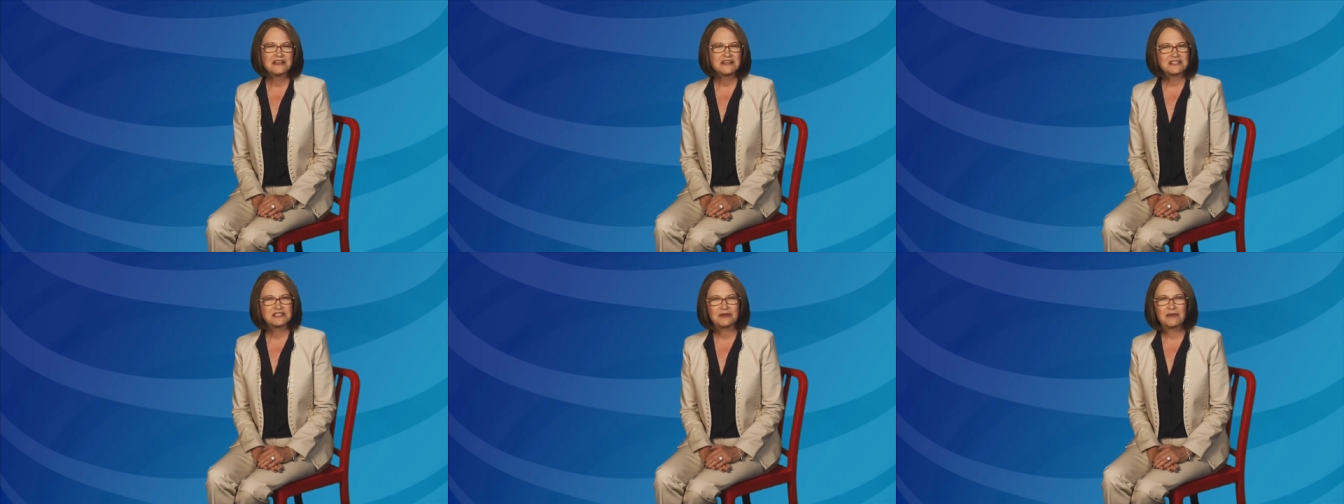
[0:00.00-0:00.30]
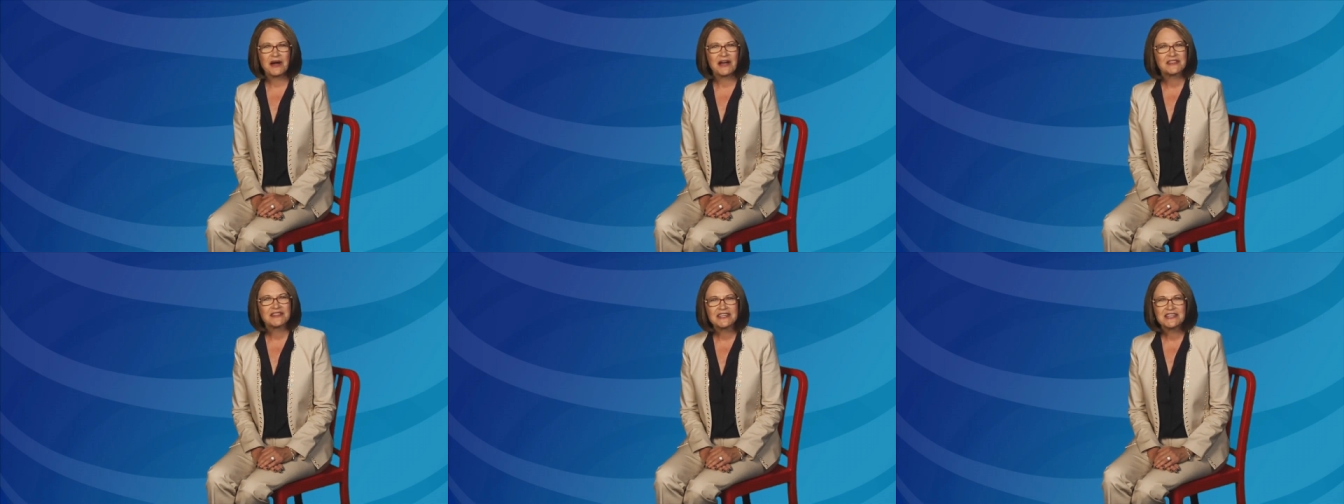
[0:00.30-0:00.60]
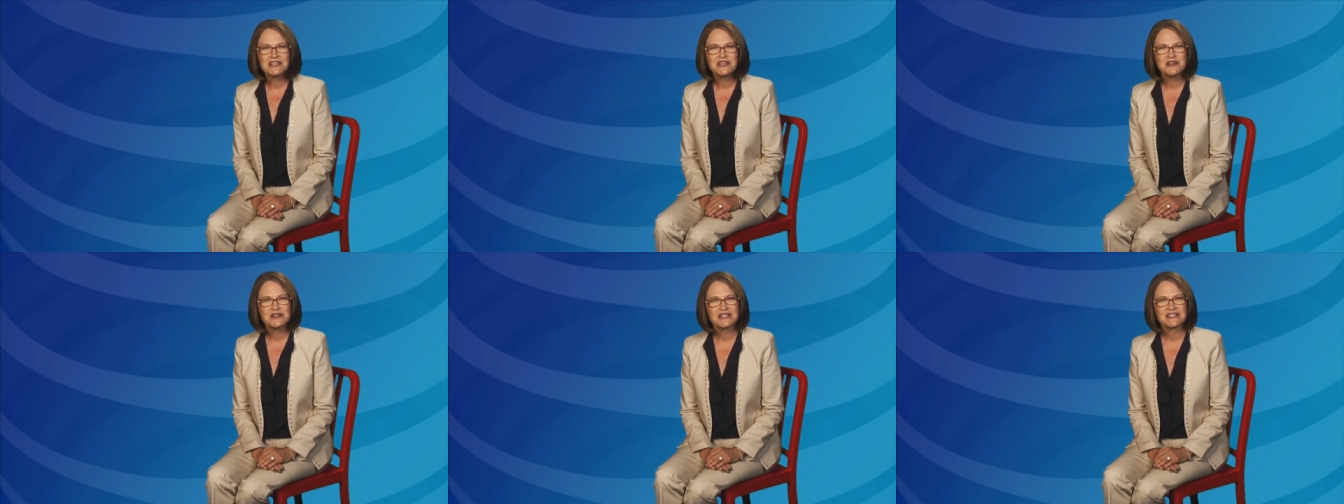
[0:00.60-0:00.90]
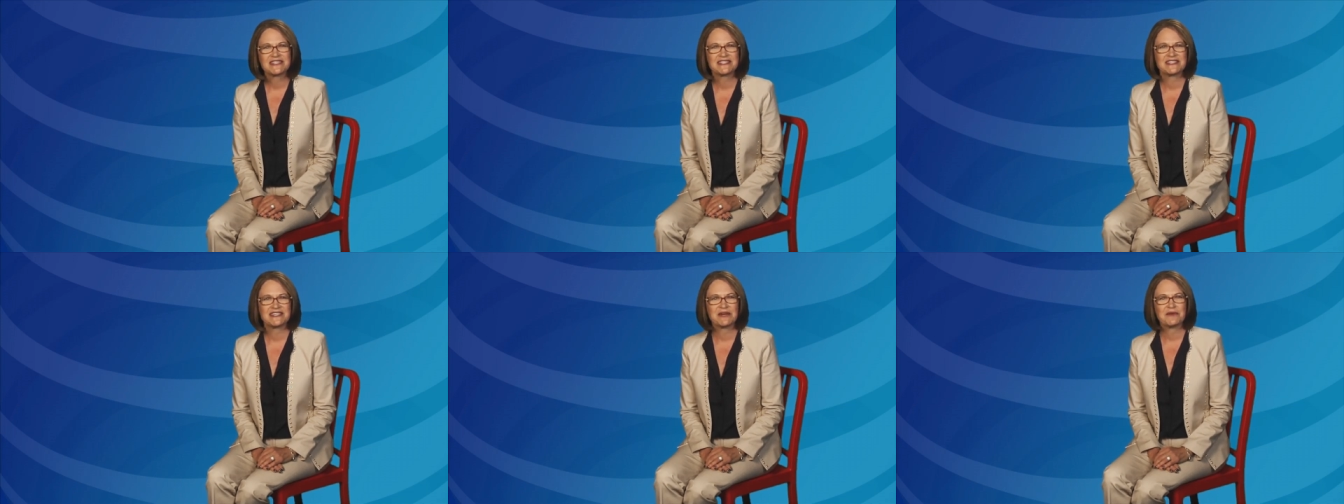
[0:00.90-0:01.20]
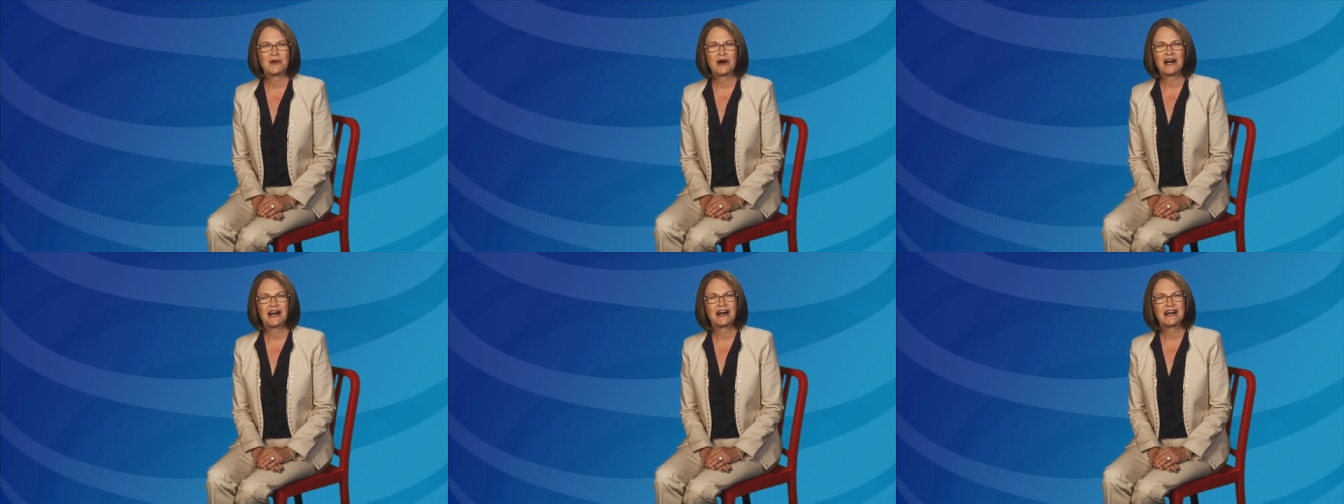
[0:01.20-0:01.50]
So I think you can see
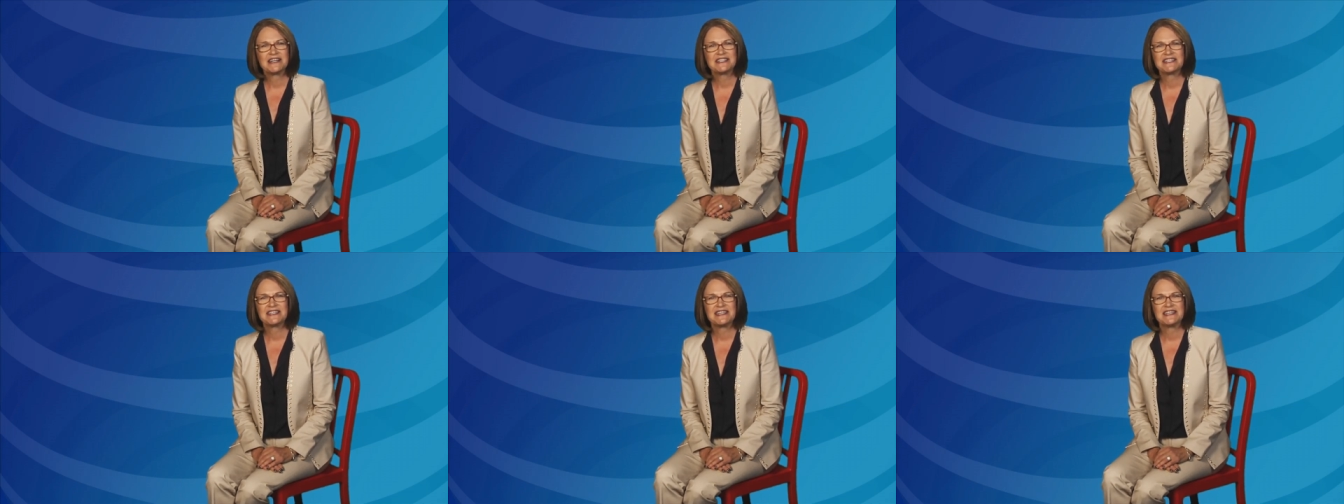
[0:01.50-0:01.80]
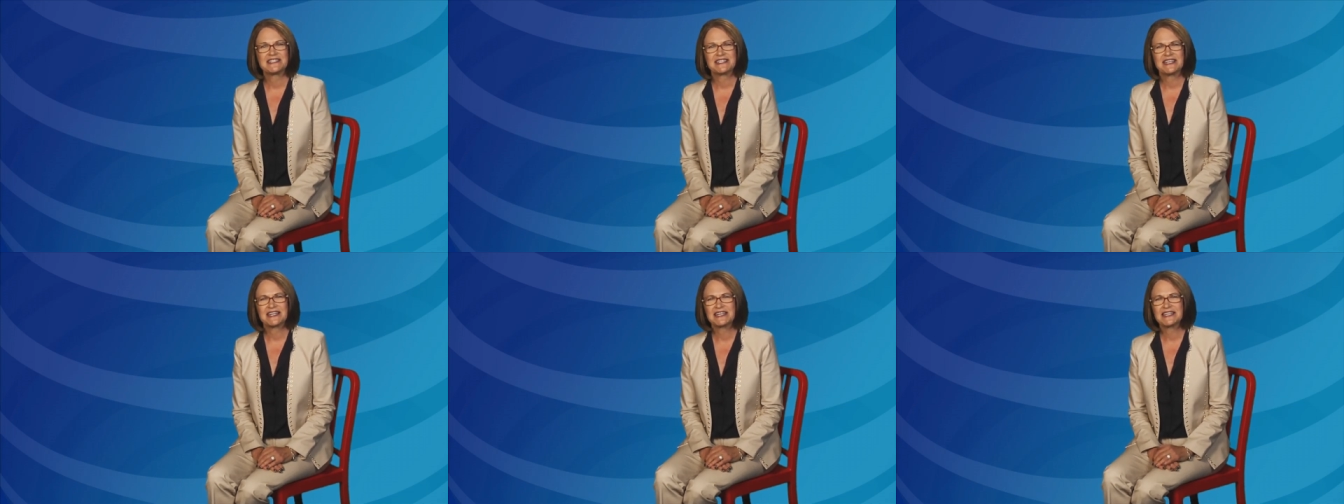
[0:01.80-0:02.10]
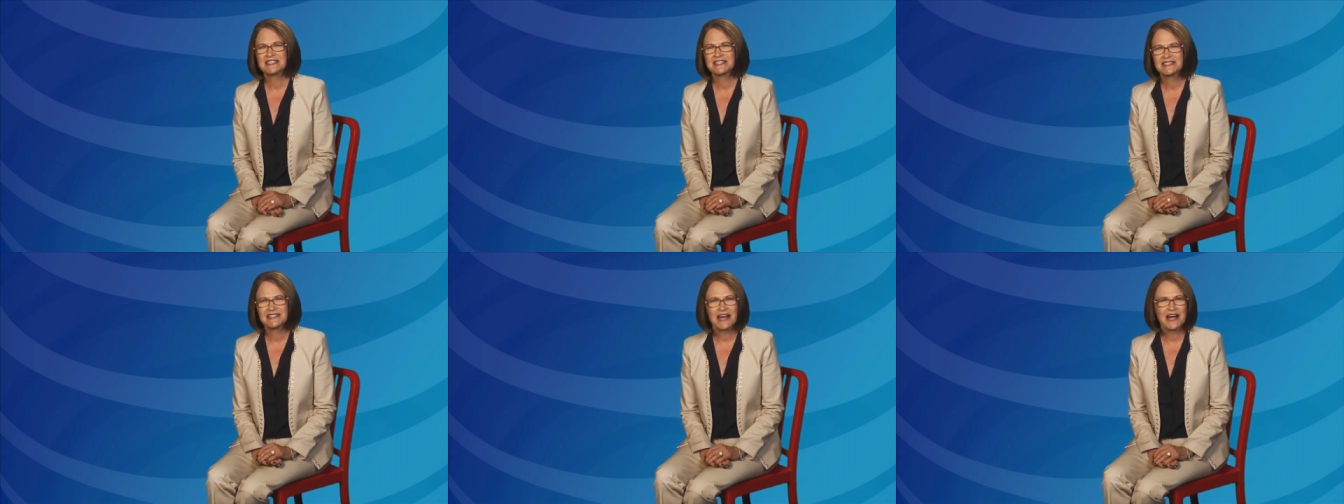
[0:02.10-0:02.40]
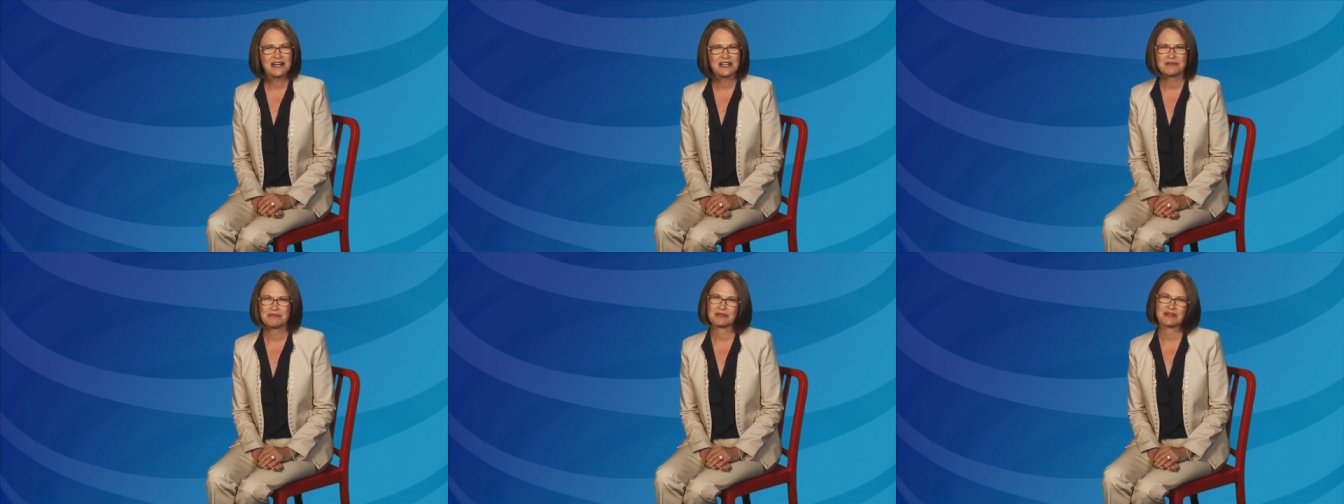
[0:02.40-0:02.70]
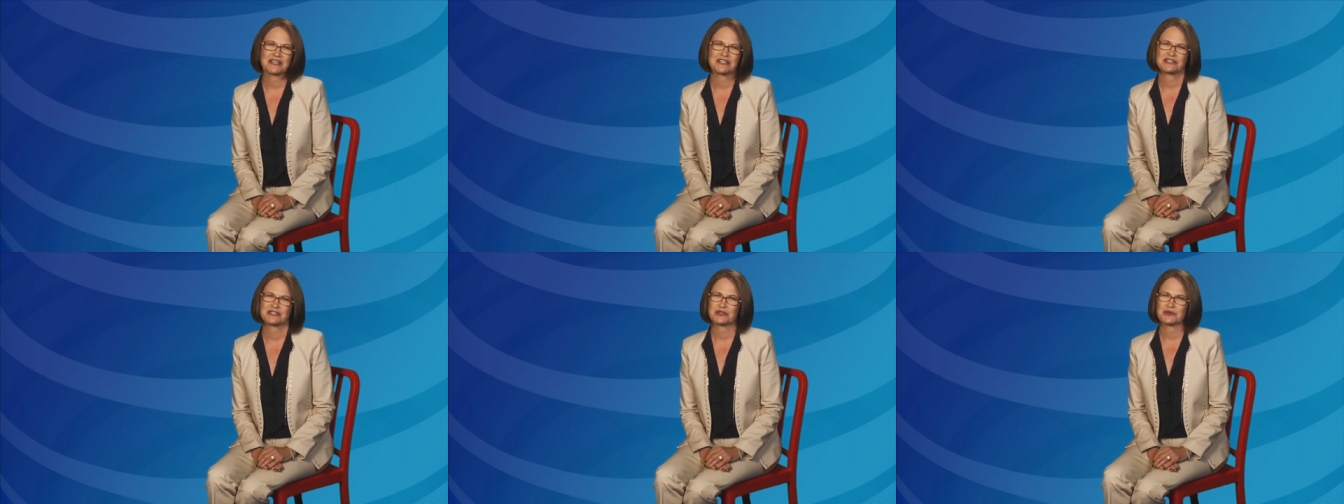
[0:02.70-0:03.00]
why IT is an exciting
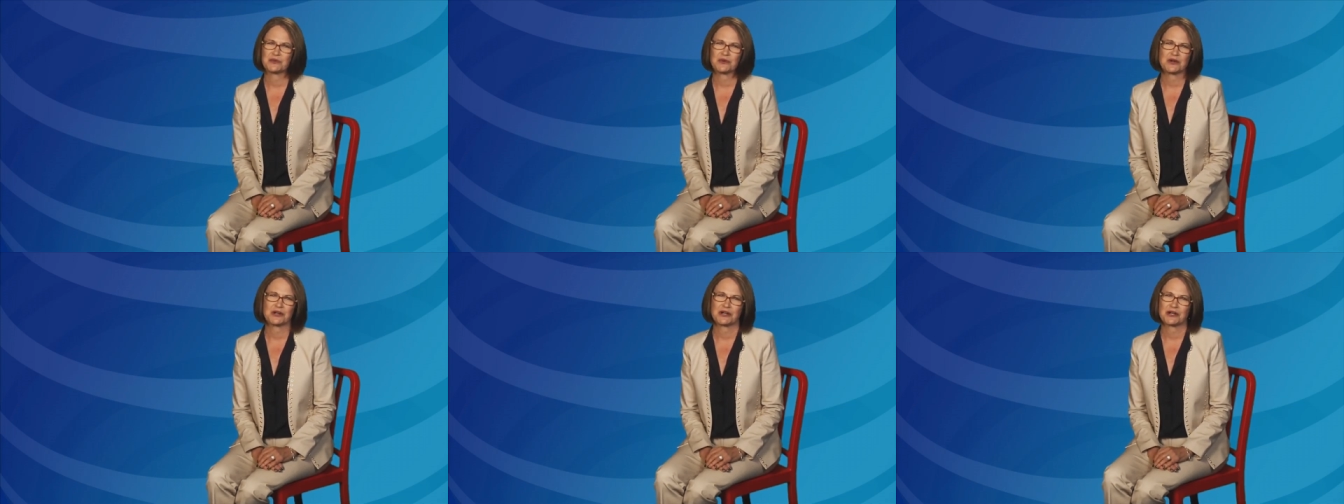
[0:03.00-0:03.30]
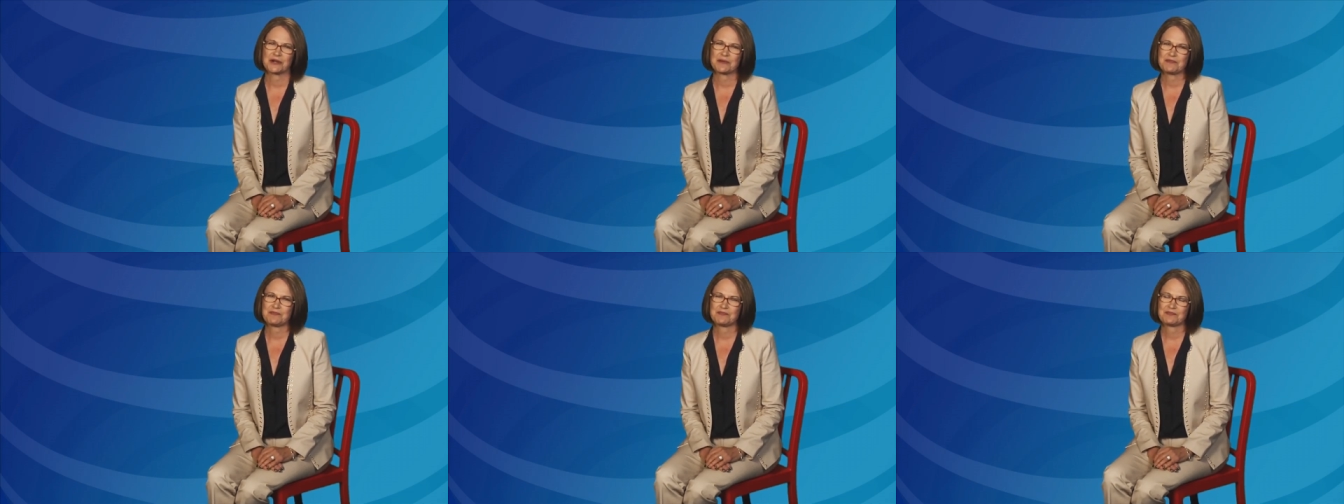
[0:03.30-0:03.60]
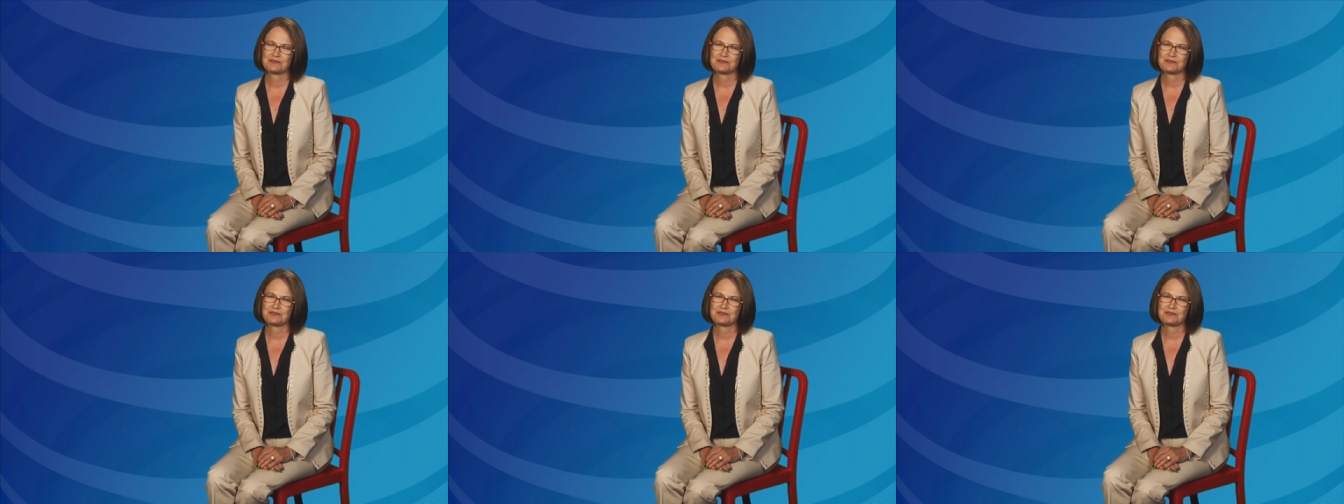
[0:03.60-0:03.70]
place to work.